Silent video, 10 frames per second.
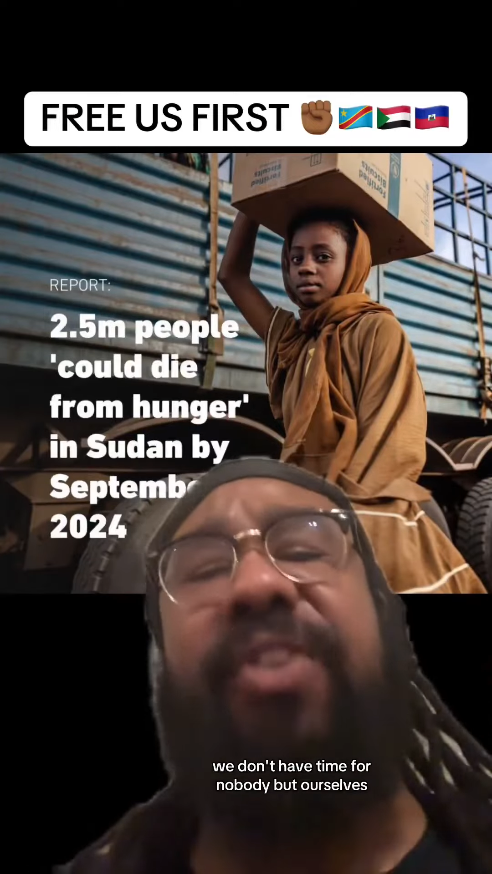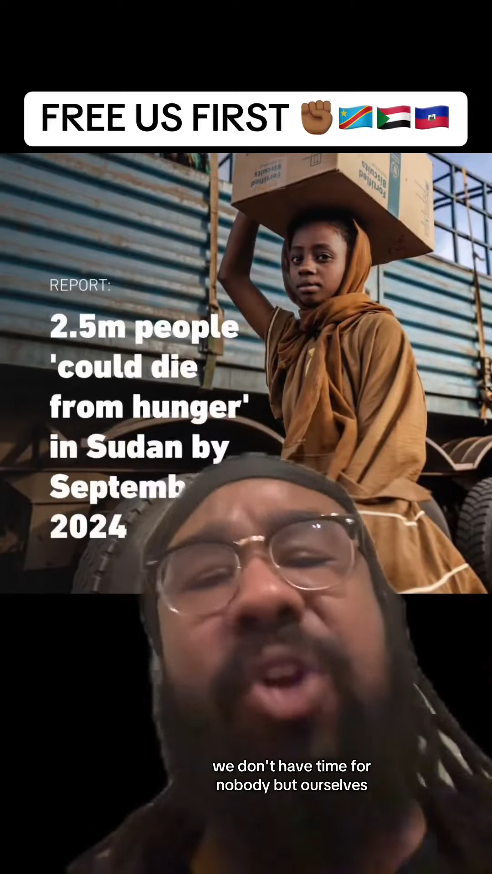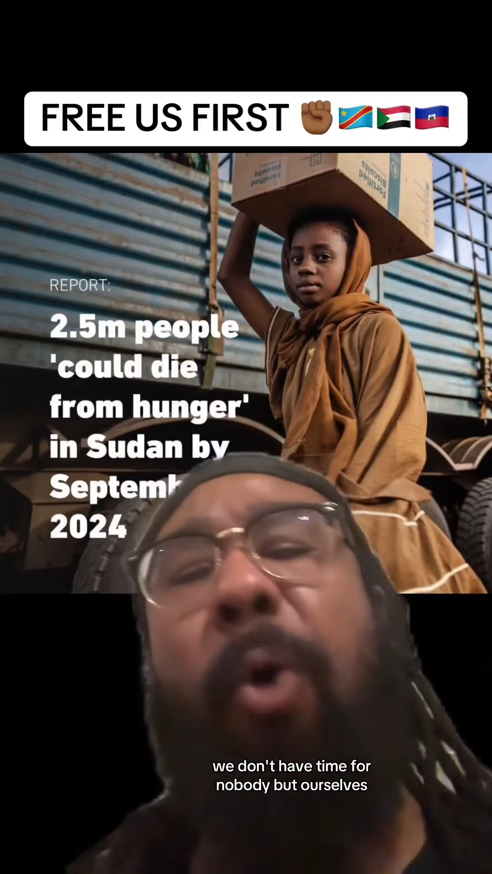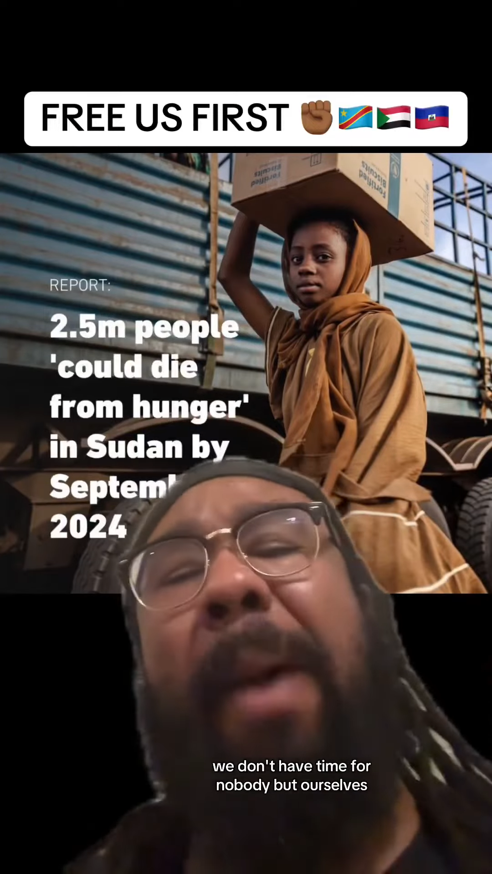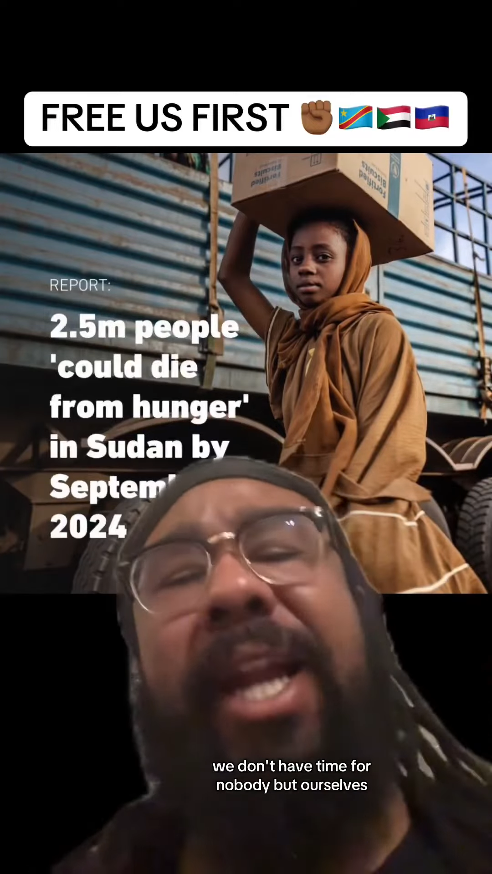for
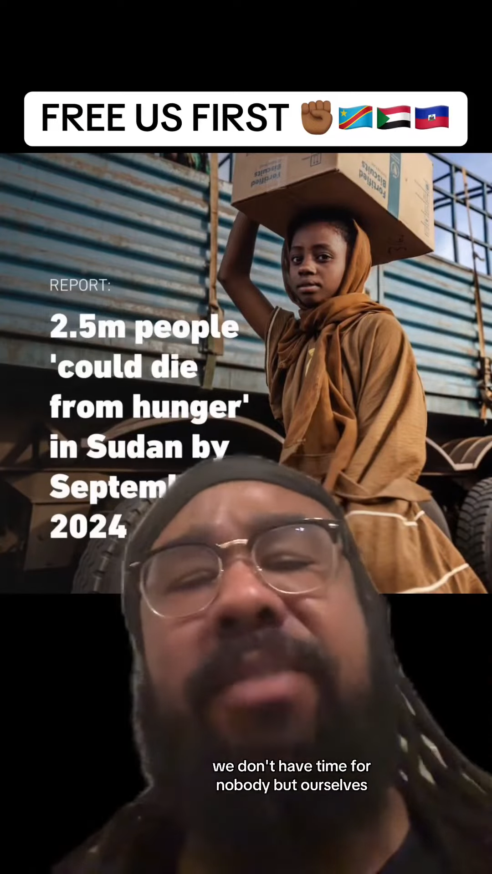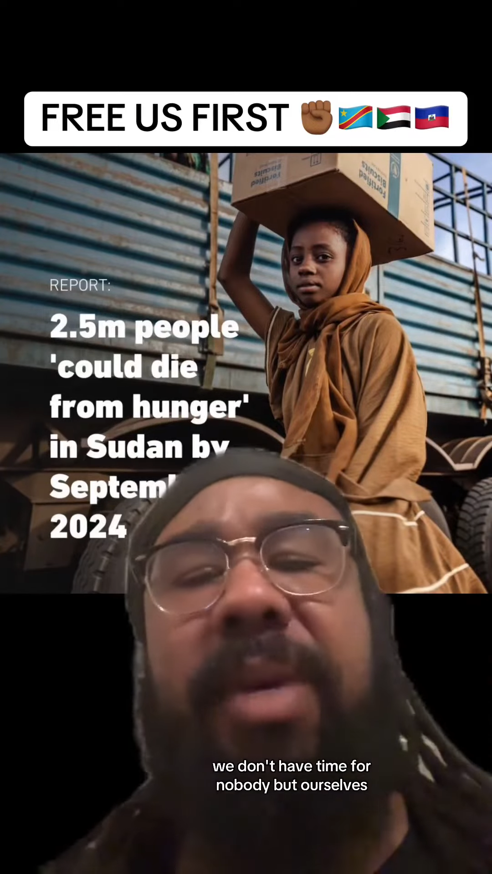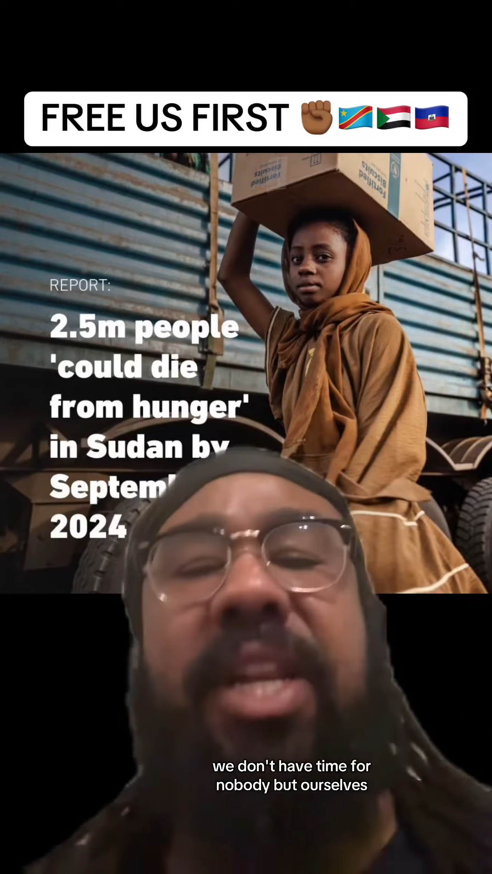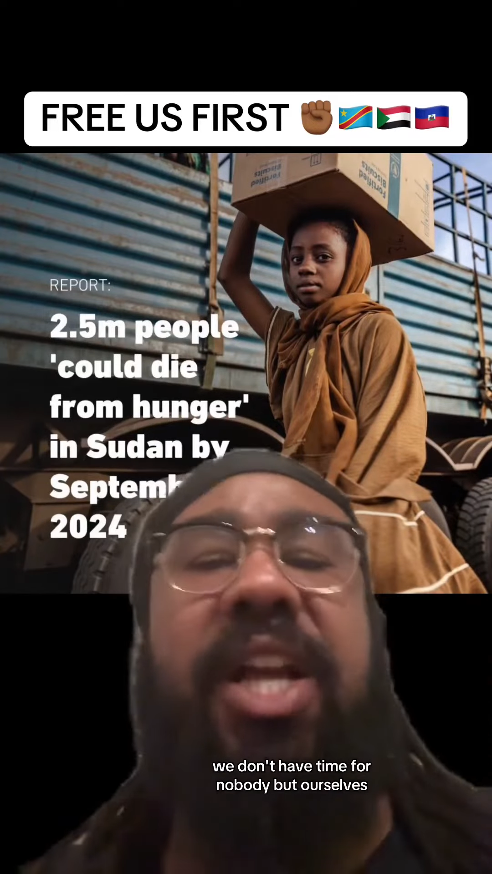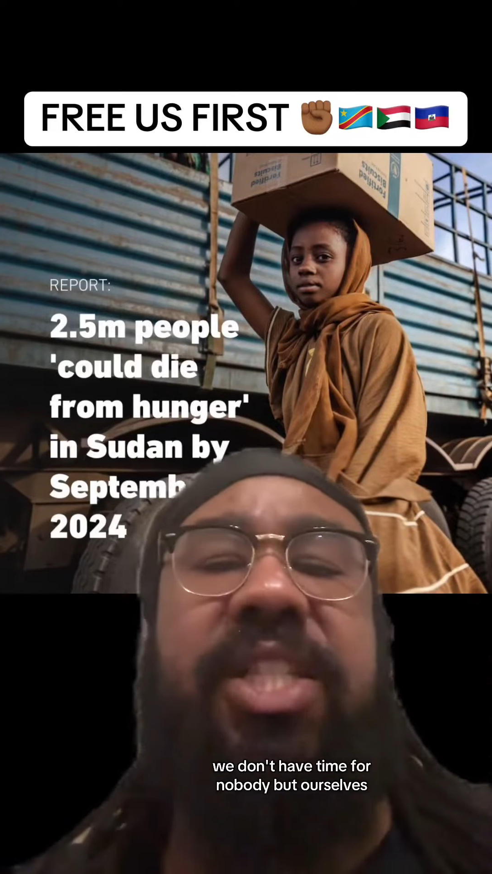nobody
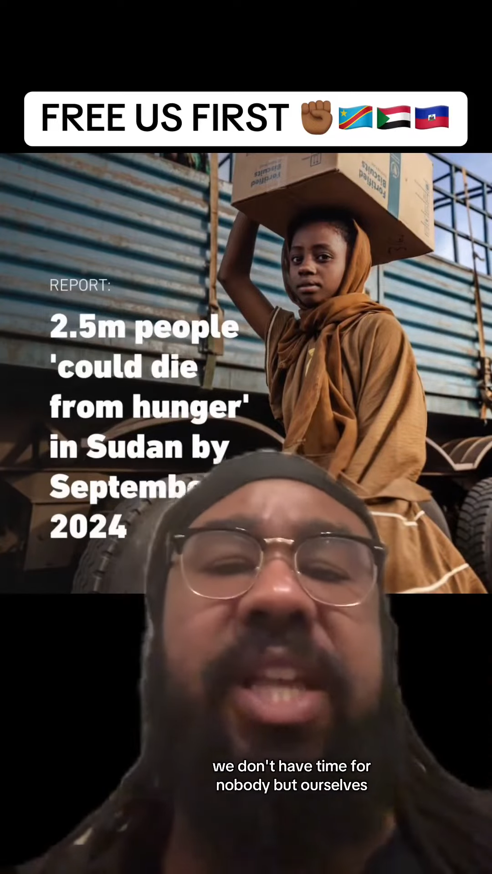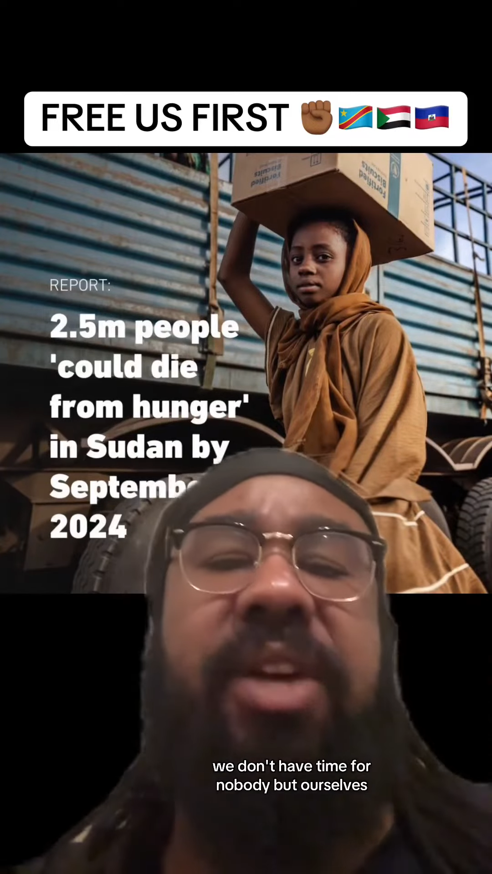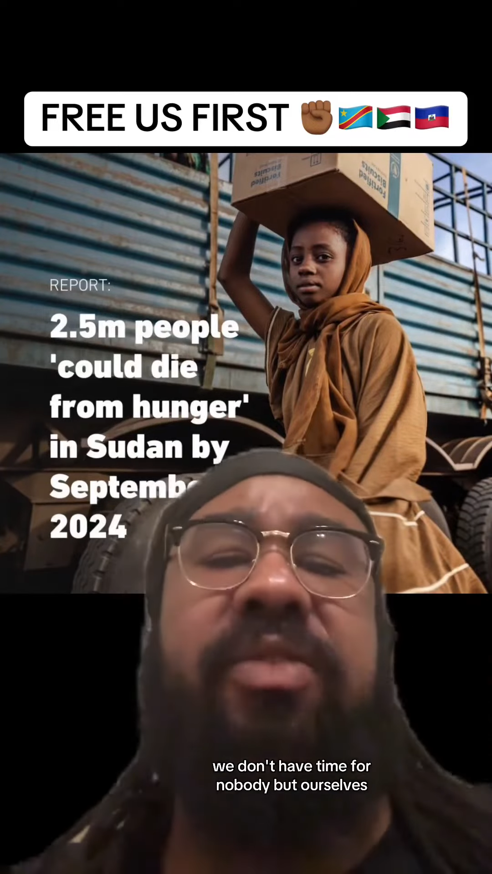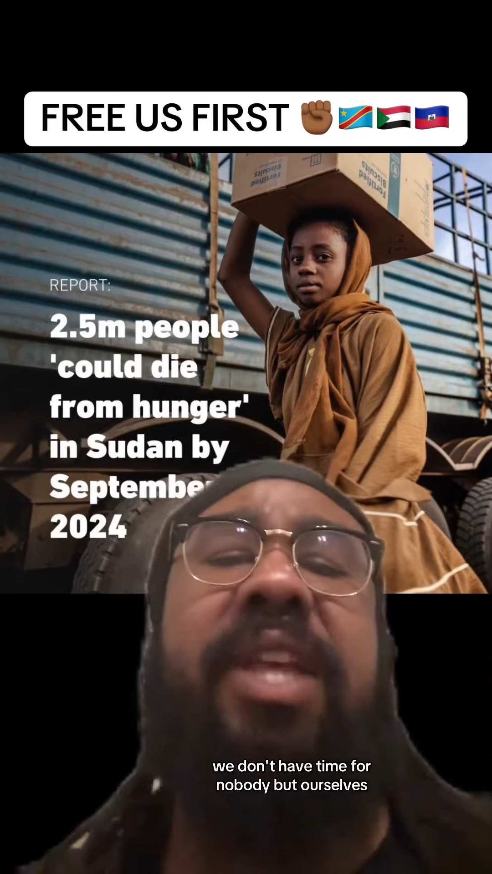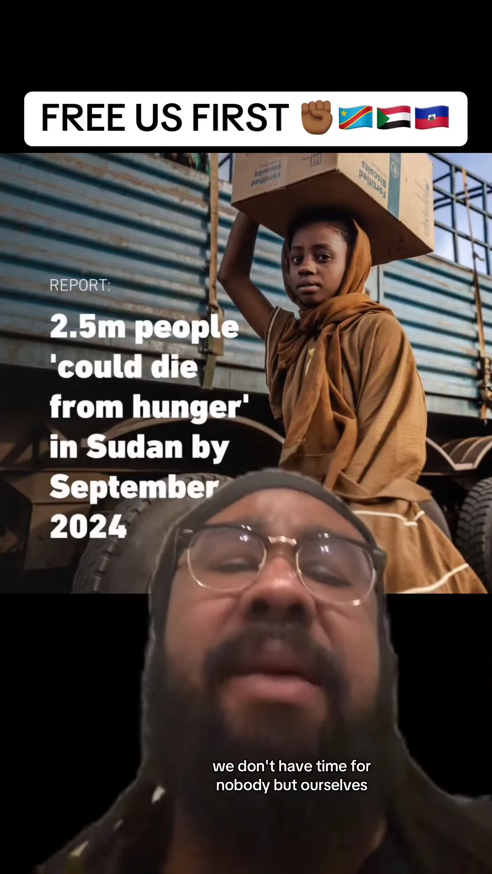but
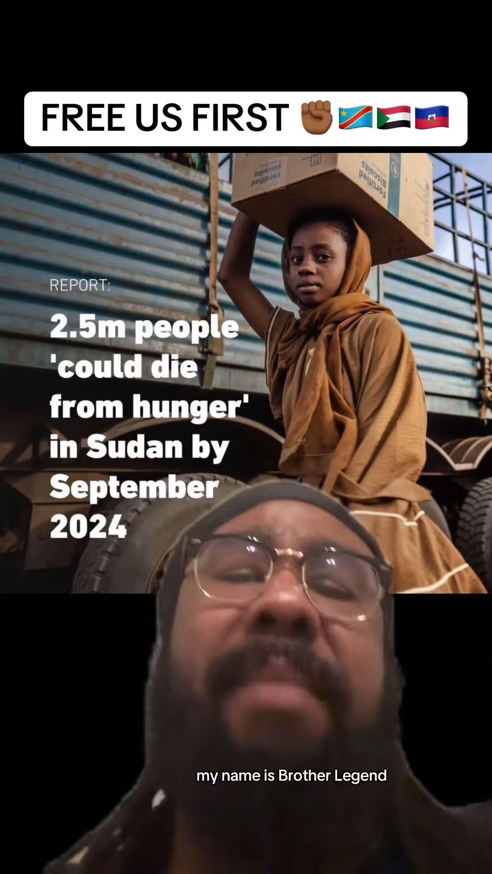ourselves.